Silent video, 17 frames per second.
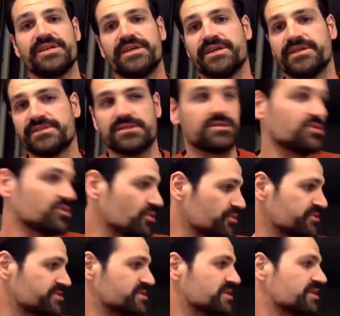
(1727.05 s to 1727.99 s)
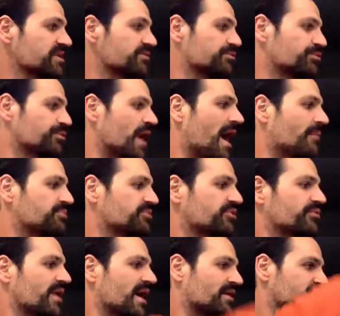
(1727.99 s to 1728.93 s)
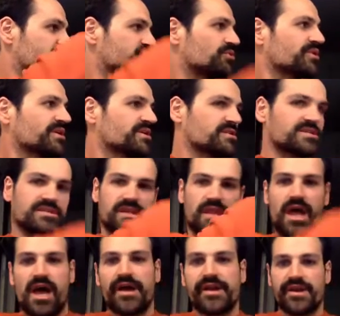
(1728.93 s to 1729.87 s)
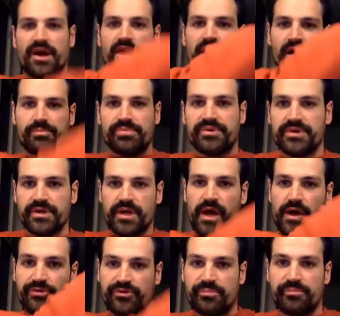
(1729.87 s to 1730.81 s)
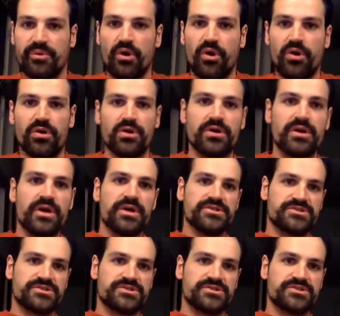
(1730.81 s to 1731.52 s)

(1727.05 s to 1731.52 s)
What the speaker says: It's loosely wrapped around so it can slide up and down the pole.